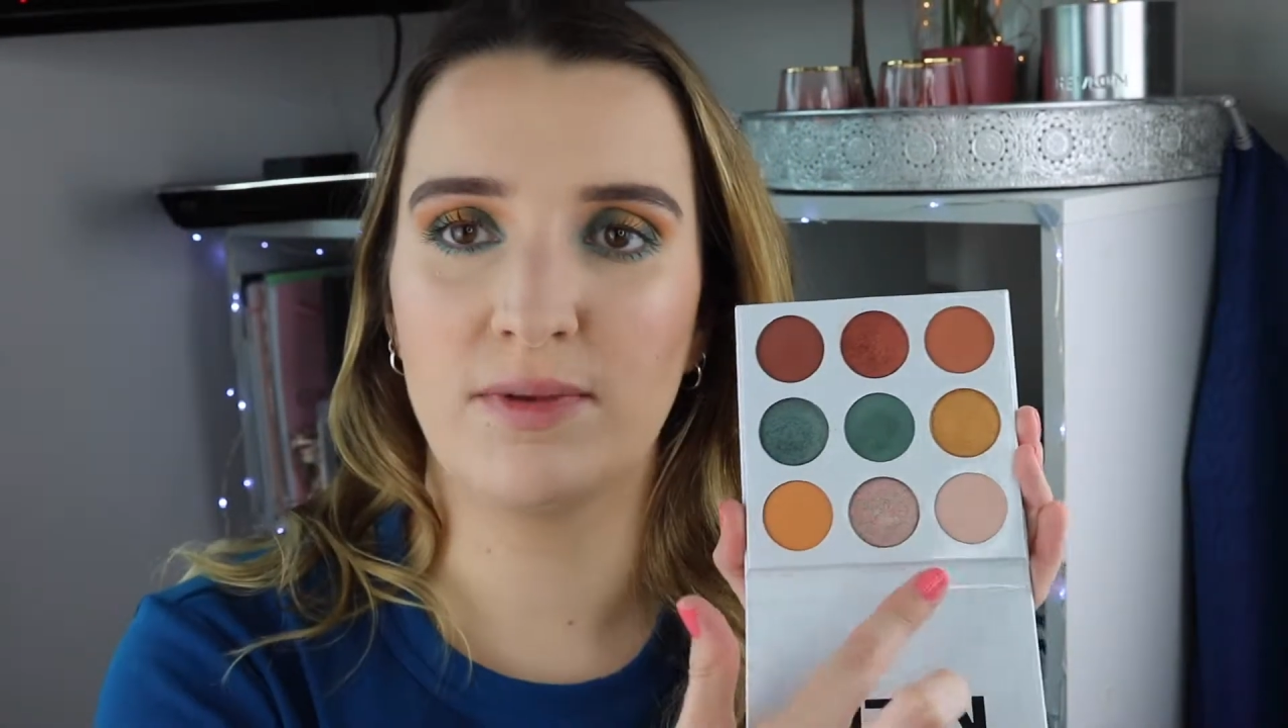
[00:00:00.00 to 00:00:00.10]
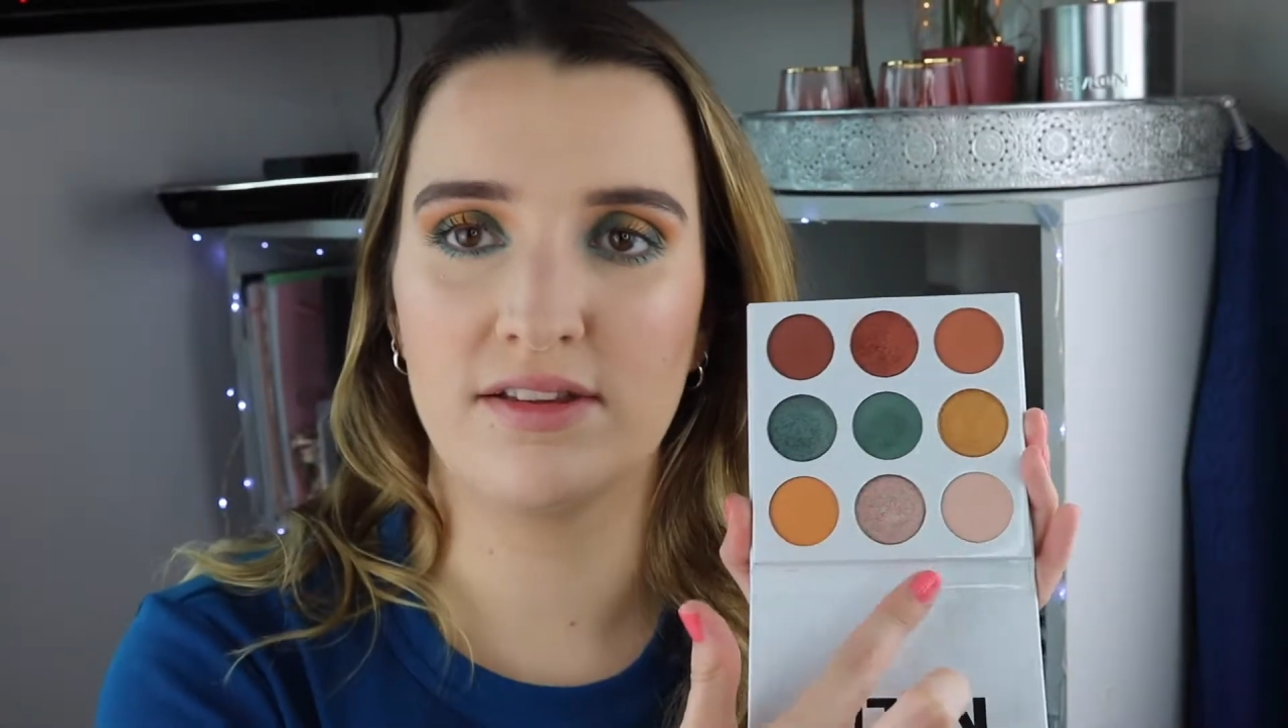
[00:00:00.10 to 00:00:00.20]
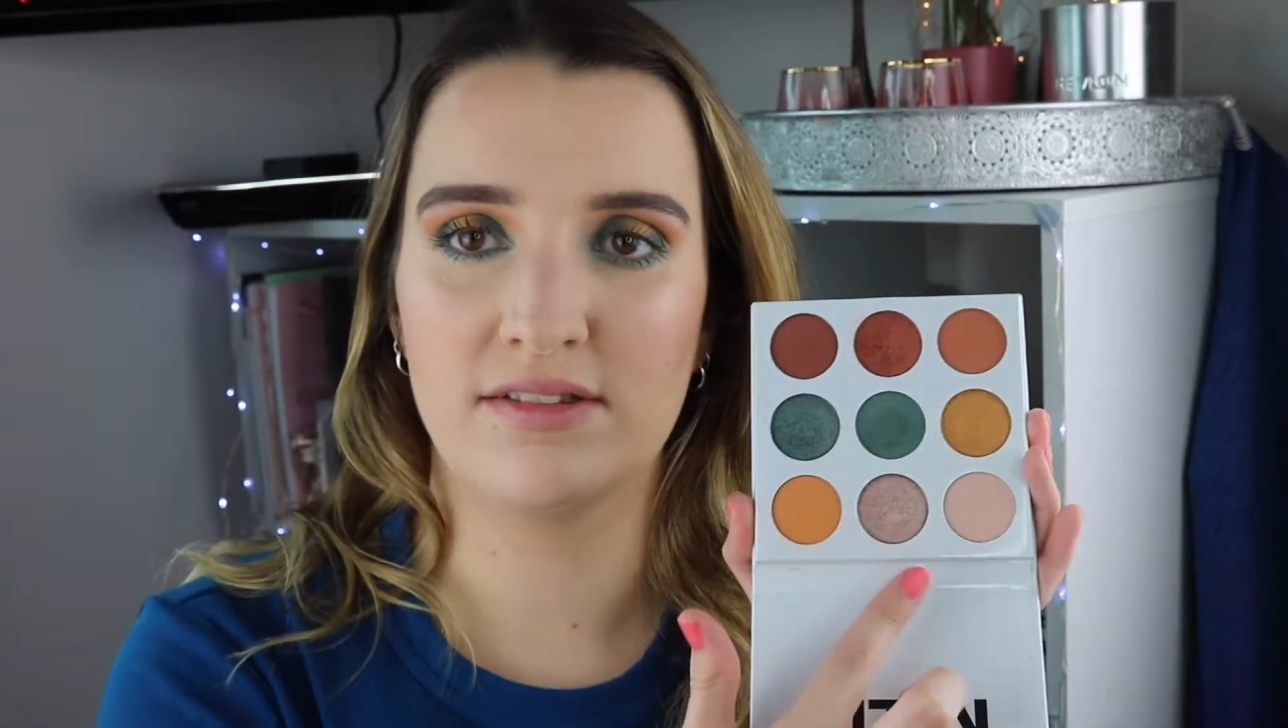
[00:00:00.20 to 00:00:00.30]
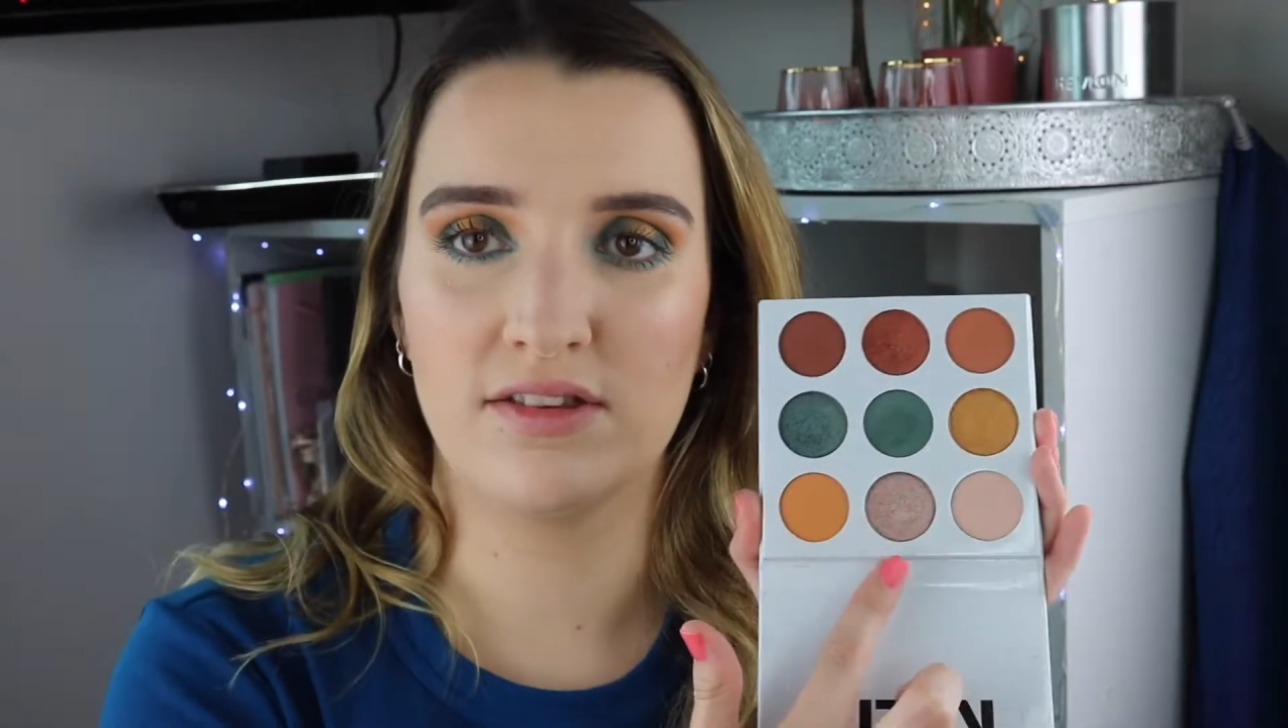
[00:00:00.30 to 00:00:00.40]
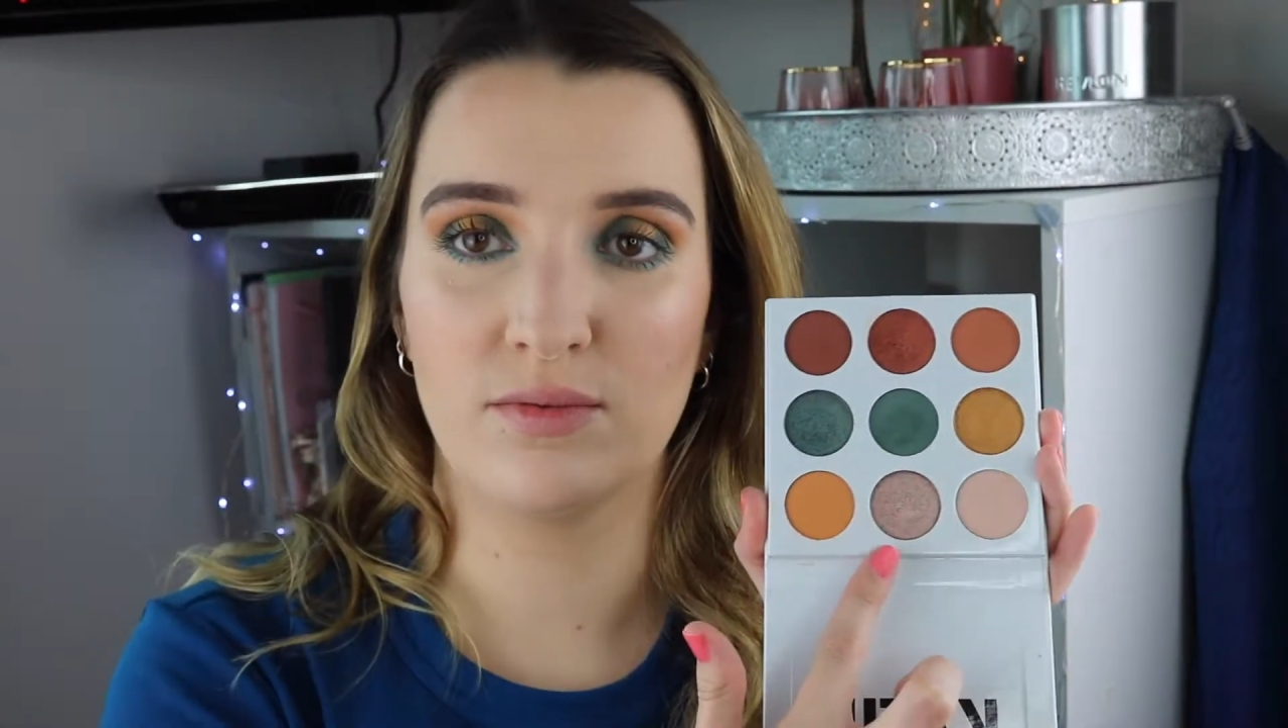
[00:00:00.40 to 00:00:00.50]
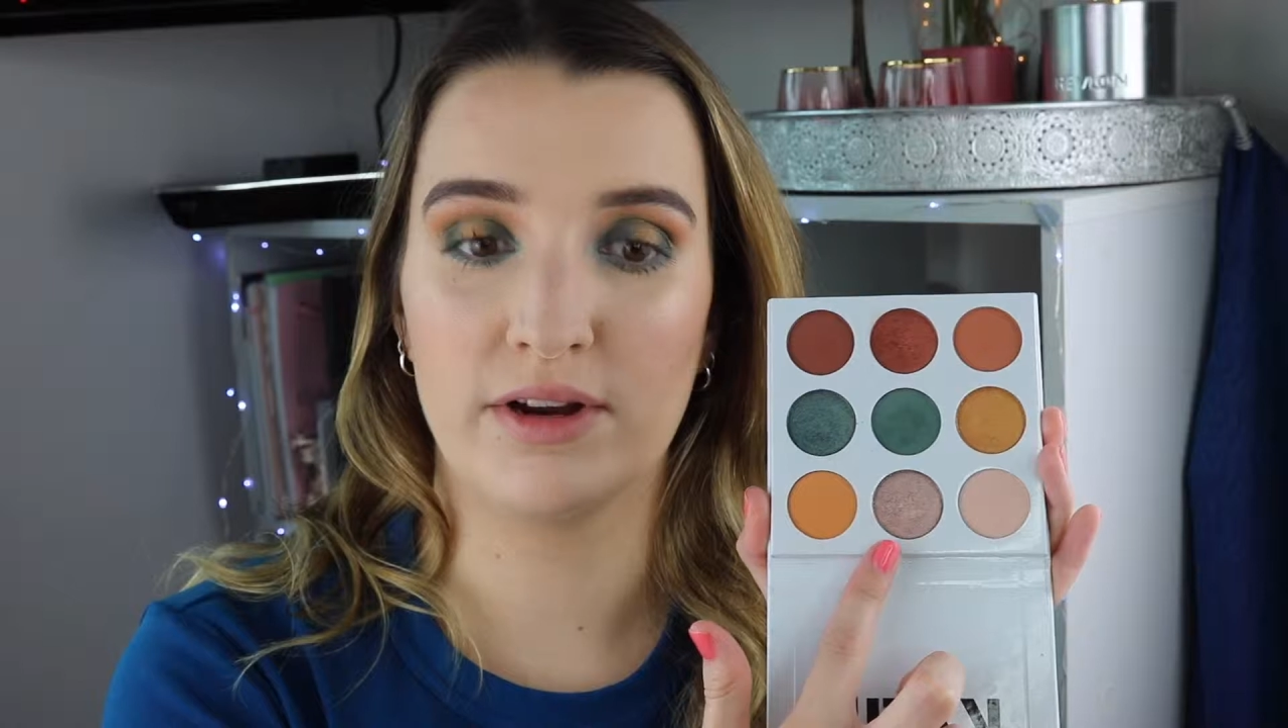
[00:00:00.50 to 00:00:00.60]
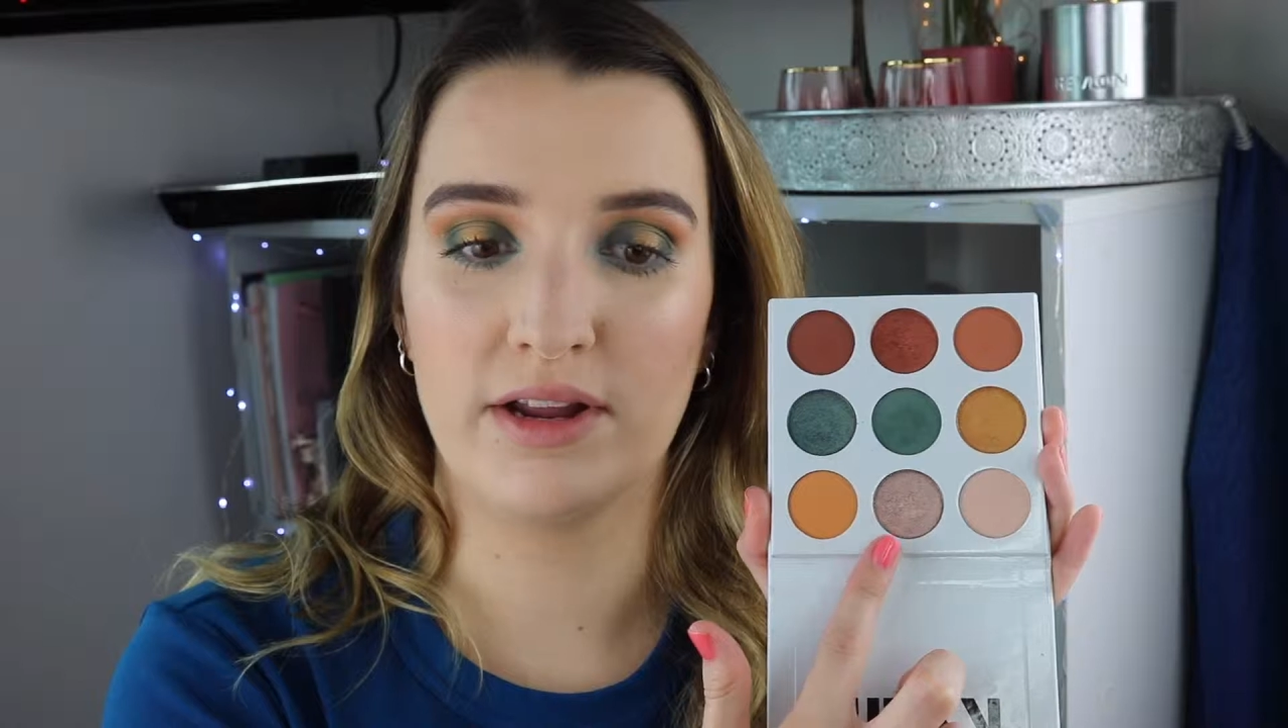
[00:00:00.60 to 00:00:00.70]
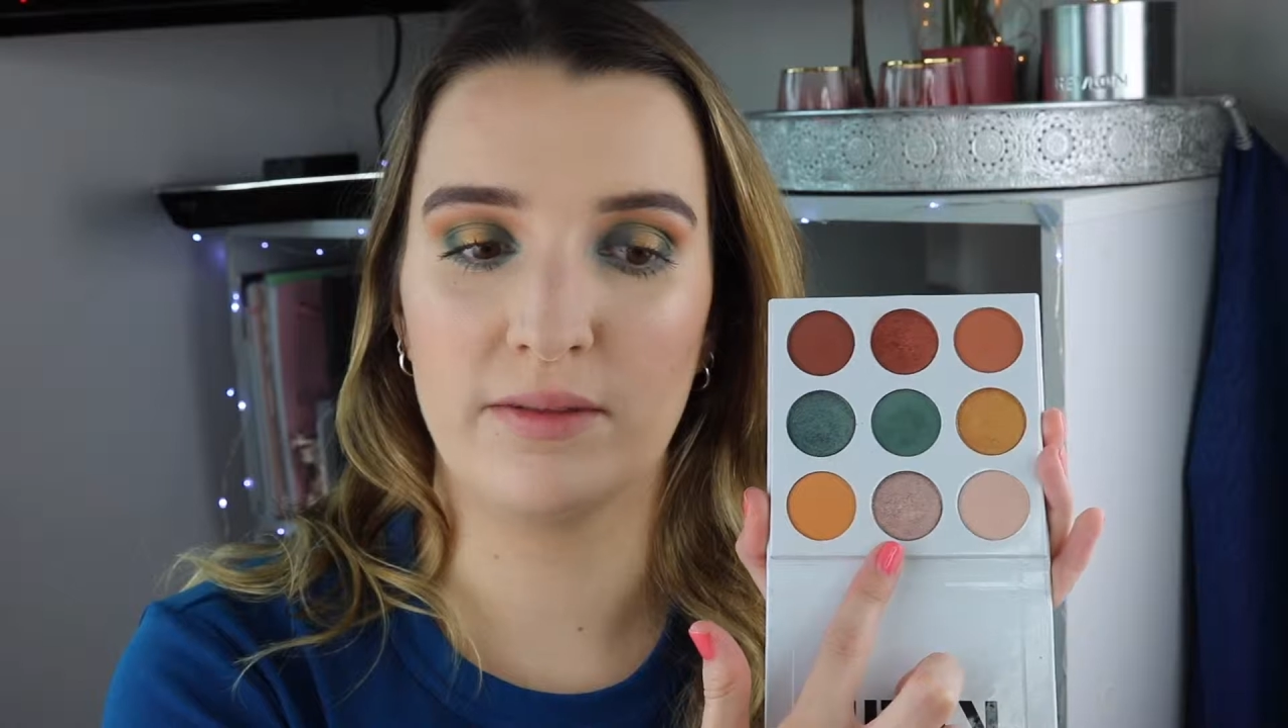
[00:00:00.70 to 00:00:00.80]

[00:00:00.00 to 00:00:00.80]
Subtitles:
plus this one